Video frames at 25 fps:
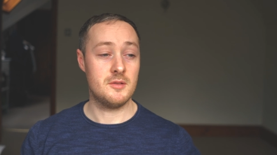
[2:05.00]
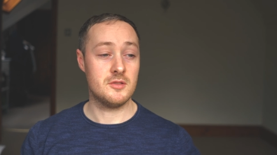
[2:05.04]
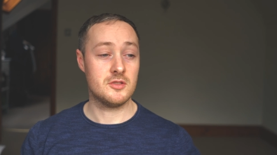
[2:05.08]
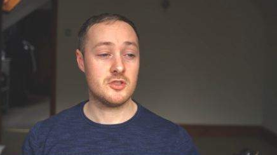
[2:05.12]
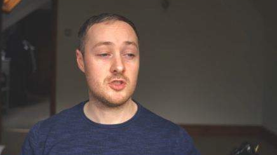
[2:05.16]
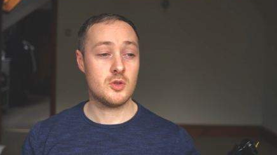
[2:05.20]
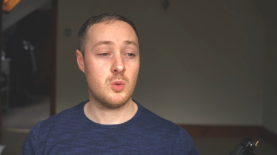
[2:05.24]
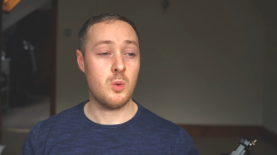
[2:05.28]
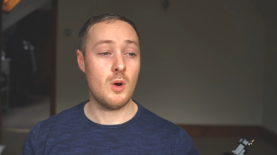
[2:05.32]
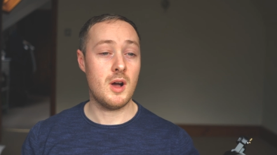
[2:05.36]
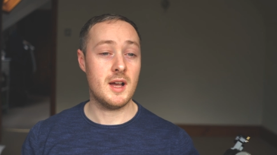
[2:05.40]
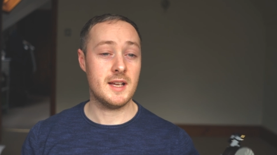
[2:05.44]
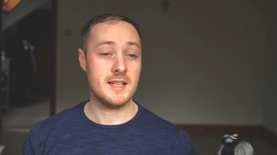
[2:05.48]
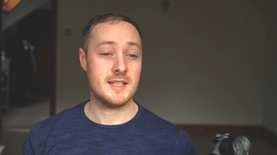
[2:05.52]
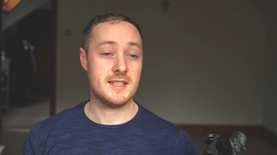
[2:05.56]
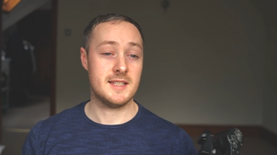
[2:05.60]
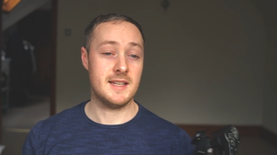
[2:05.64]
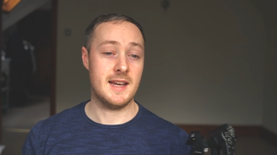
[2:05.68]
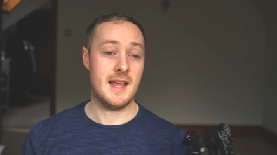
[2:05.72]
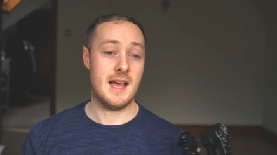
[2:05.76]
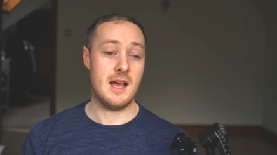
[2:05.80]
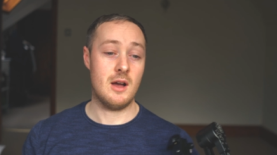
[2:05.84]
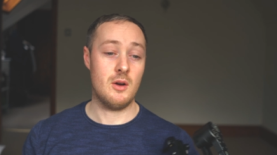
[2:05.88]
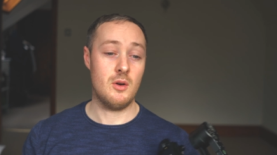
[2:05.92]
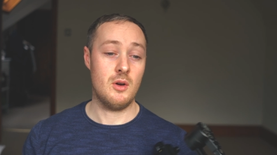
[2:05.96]
Twice
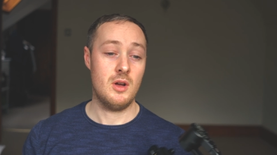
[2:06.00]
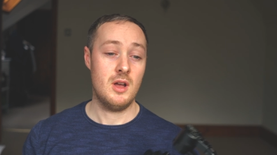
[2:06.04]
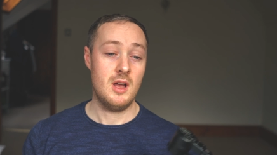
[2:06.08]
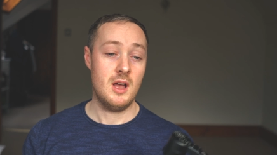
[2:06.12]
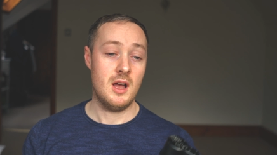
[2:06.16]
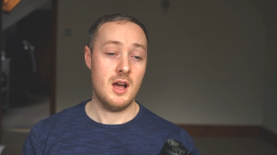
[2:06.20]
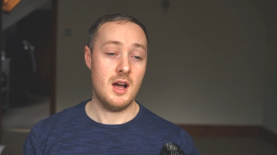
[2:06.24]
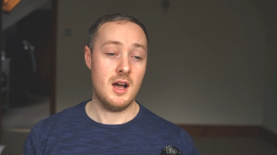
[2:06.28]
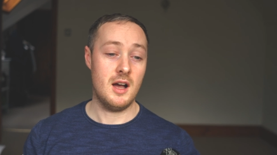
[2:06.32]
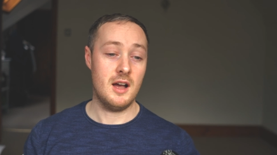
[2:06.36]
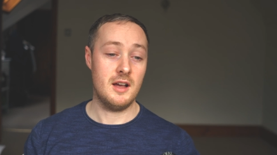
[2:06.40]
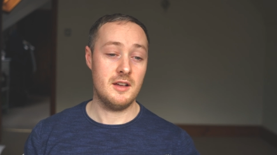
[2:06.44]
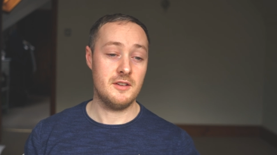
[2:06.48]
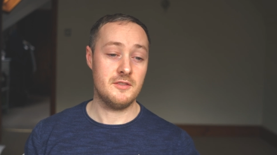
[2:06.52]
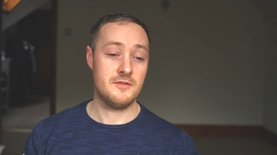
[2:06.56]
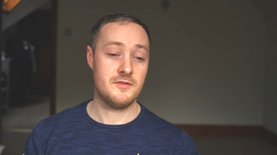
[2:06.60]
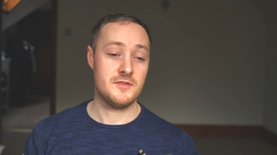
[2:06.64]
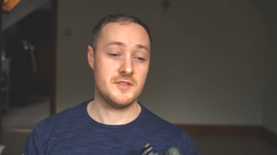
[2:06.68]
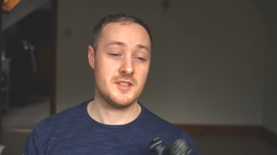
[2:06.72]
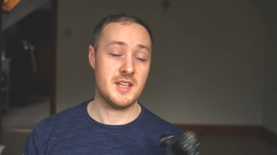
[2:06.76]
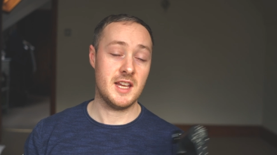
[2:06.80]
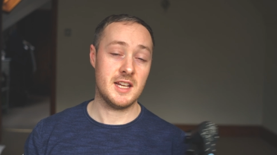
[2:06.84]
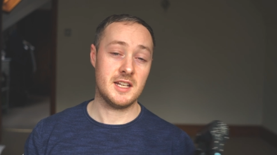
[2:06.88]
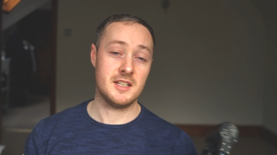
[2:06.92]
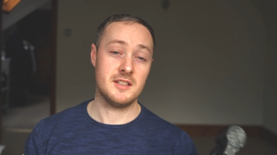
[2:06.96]
now
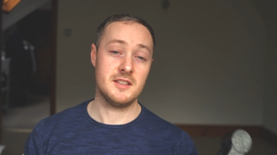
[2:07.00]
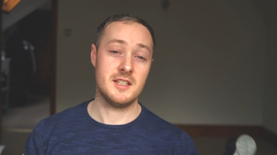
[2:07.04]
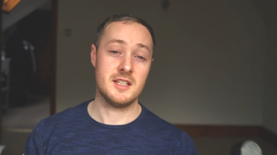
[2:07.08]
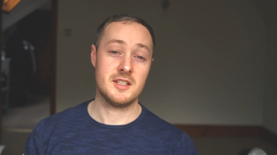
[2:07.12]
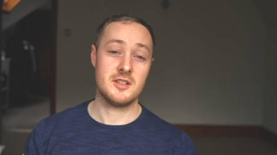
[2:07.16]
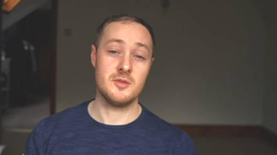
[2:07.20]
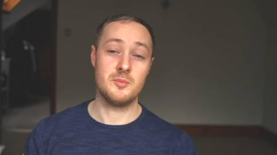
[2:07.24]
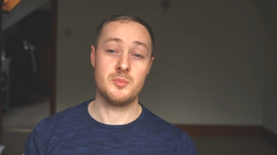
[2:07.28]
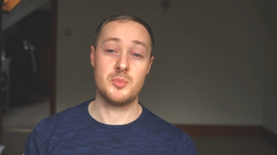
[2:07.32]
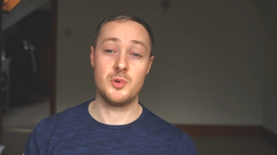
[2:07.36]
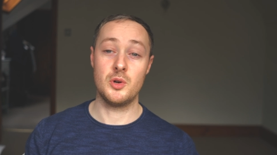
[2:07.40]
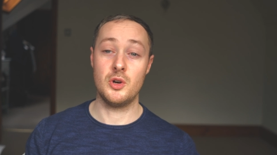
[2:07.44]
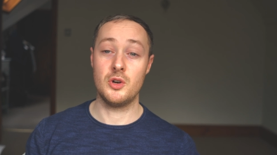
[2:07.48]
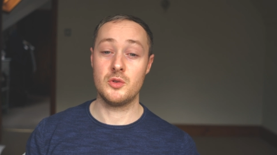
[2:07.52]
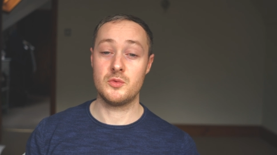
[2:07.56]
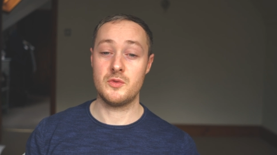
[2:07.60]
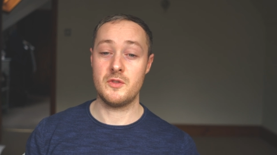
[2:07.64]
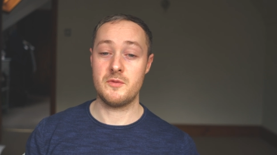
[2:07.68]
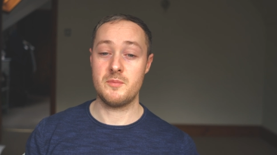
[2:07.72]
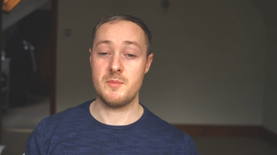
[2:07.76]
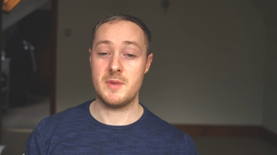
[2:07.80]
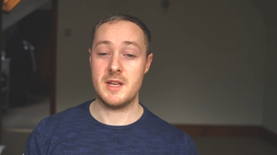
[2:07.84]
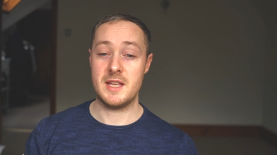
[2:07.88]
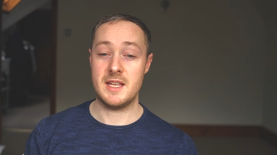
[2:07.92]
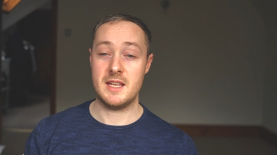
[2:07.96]
I've taken this abroad
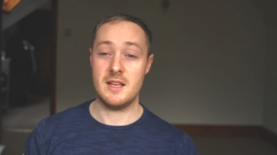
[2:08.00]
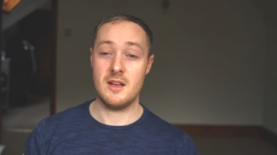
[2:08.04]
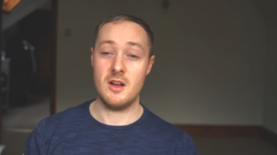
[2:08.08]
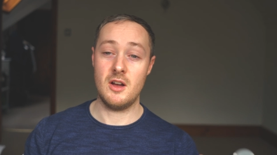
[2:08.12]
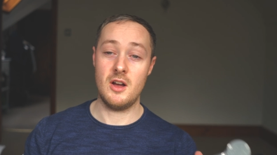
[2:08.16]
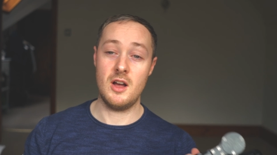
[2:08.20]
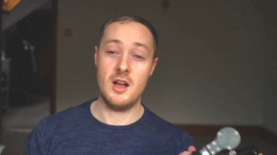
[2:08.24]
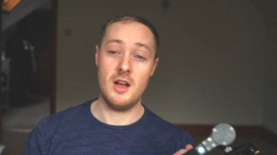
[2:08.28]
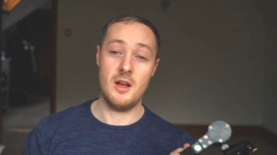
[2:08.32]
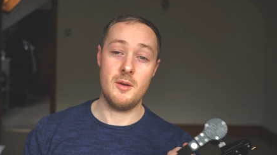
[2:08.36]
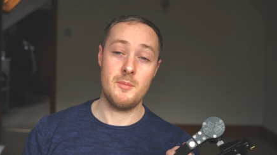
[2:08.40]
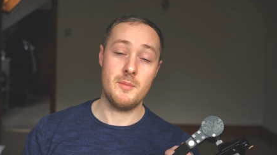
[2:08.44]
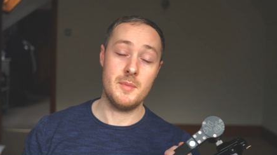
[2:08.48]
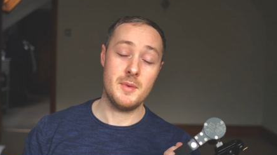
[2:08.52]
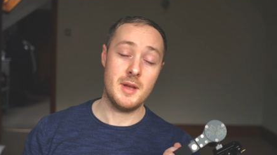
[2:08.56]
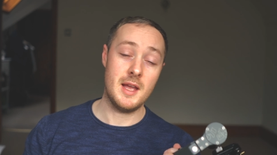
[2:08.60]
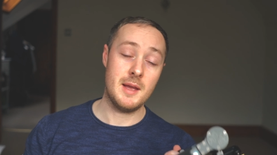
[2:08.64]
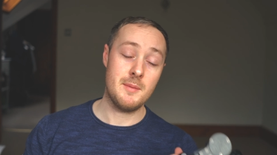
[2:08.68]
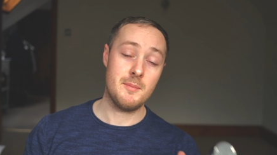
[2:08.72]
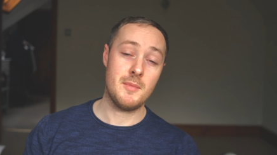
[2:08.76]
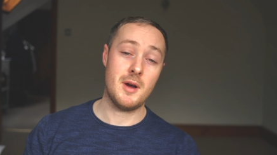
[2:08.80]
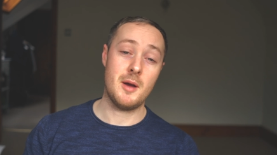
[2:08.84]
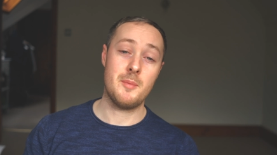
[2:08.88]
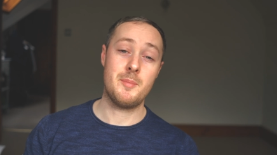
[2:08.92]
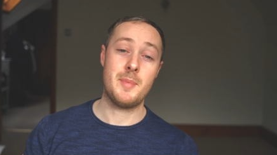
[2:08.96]
with me
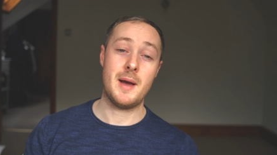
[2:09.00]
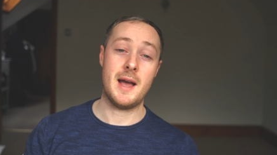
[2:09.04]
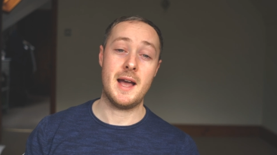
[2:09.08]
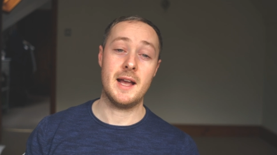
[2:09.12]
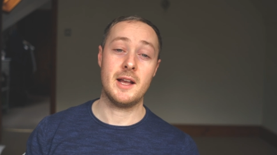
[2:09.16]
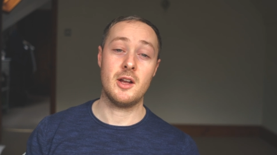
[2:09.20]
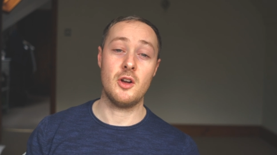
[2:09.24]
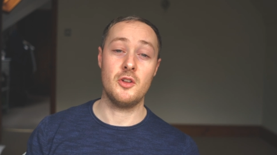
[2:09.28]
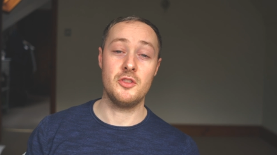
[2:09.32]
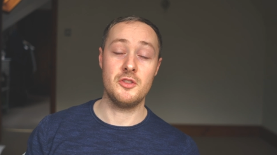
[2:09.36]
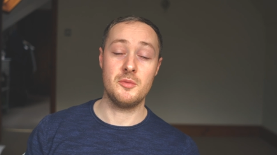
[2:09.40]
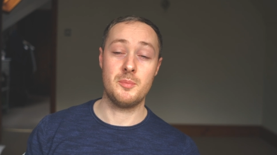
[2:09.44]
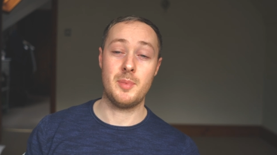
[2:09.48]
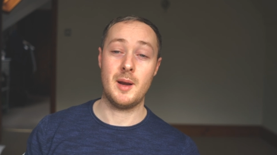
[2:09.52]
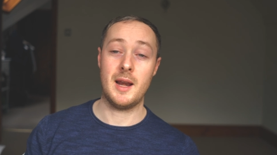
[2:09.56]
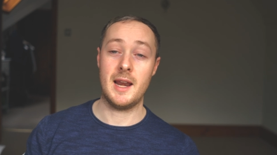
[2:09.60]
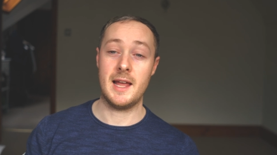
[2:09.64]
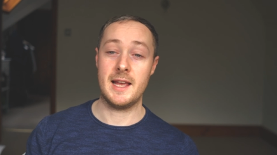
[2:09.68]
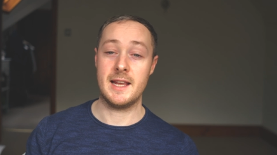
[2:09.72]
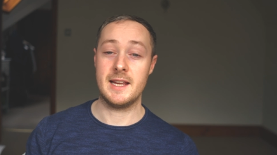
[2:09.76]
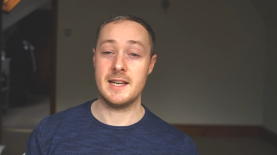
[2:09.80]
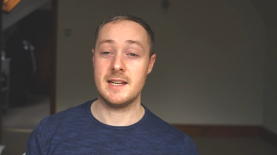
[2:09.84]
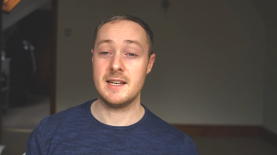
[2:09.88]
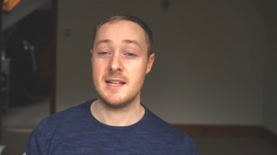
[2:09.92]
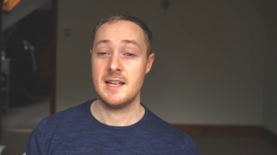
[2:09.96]
in my bag on the
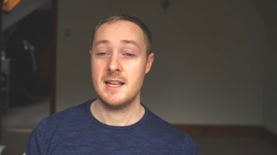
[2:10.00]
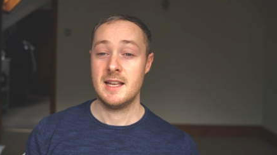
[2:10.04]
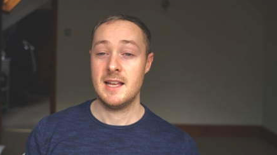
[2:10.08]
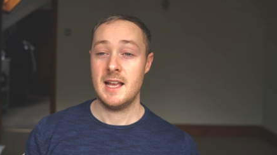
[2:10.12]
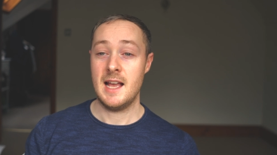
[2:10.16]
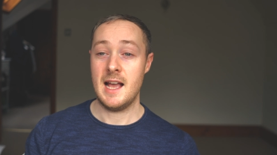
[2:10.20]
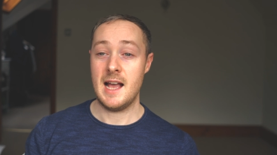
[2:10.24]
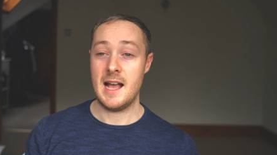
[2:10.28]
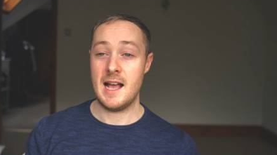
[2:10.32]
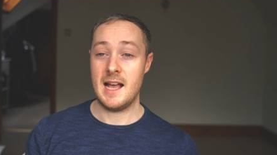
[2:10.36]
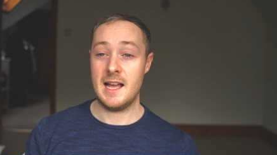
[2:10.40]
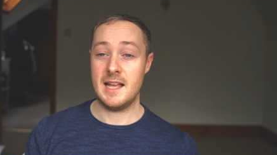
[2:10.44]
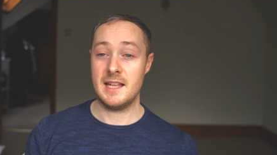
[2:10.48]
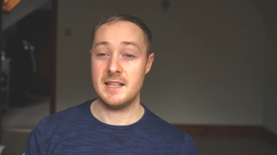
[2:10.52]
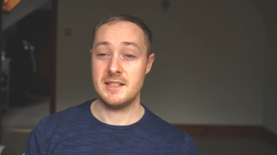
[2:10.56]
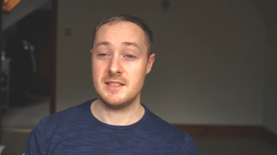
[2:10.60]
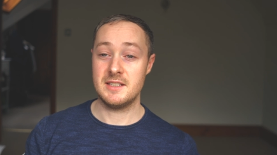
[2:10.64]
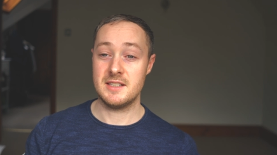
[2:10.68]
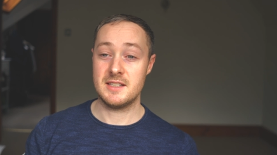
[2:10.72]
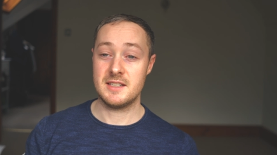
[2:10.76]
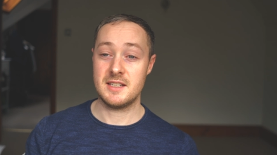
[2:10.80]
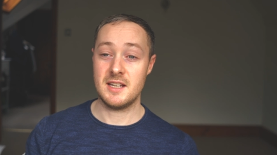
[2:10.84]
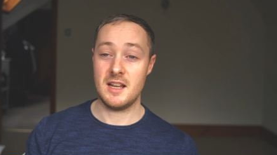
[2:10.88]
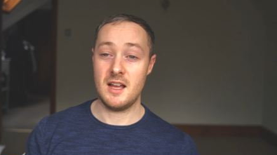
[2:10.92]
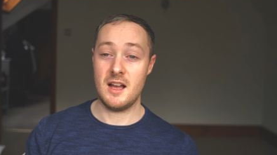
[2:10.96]
plane,
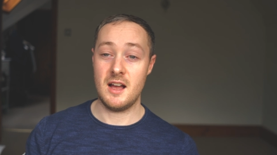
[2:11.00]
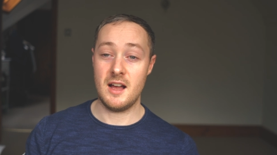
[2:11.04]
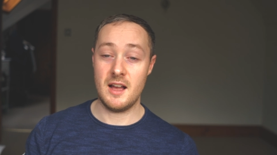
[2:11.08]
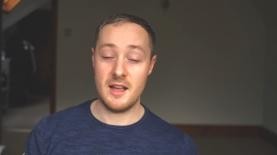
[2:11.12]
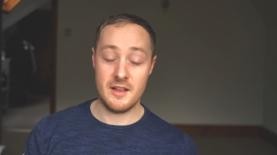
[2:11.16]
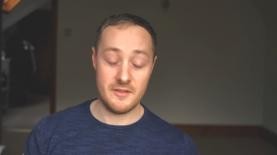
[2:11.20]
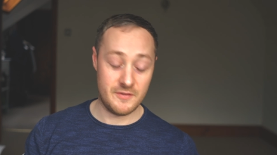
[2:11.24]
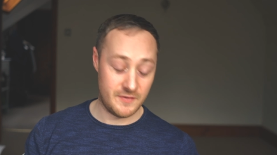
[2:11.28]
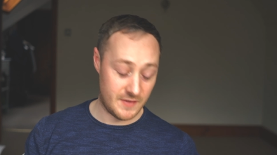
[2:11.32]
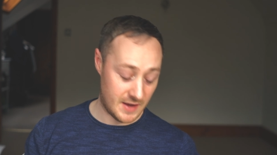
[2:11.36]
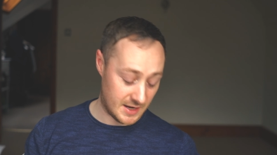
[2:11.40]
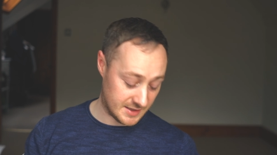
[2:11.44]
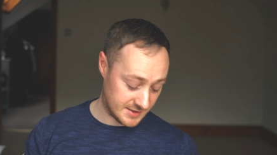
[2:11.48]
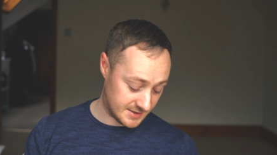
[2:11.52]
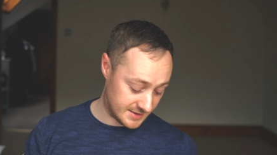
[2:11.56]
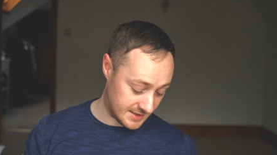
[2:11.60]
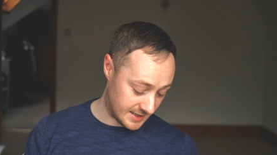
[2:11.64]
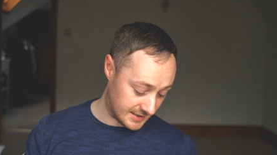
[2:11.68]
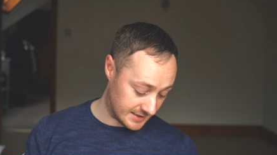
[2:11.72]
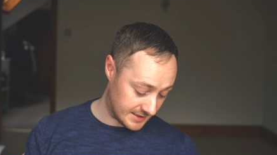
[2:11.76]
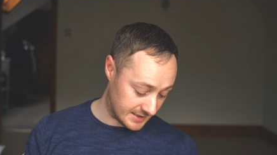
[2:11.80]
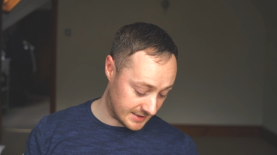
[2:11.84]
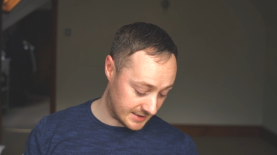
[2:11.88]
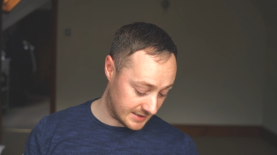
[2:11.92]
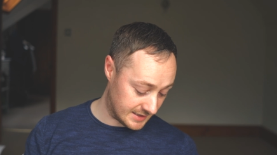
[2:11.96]
and I've
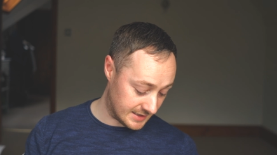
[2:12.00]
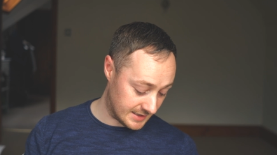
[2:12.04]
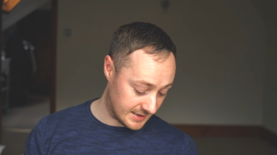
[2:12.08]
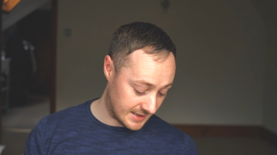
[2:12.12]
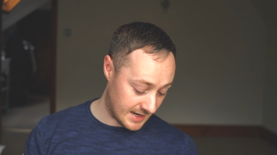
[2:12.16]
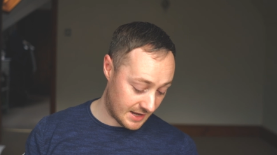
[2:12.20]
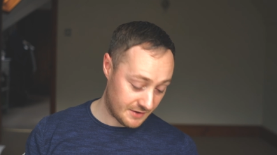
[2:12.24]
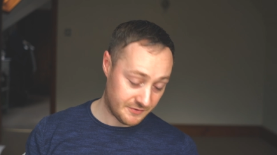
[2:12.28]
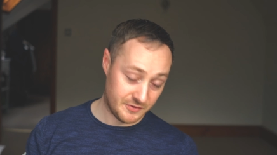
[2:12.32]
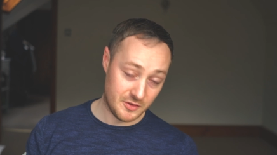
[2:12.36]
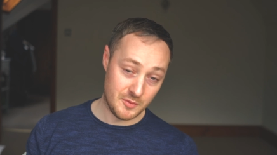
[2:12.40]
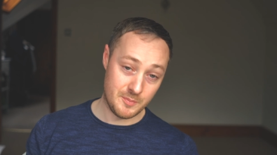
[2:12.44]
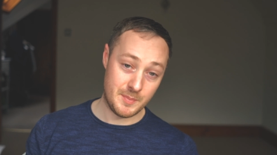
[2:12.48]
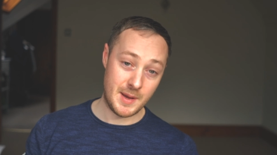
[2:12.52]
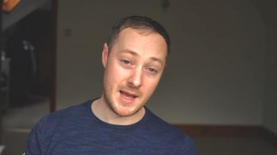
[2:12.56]
accidentally left the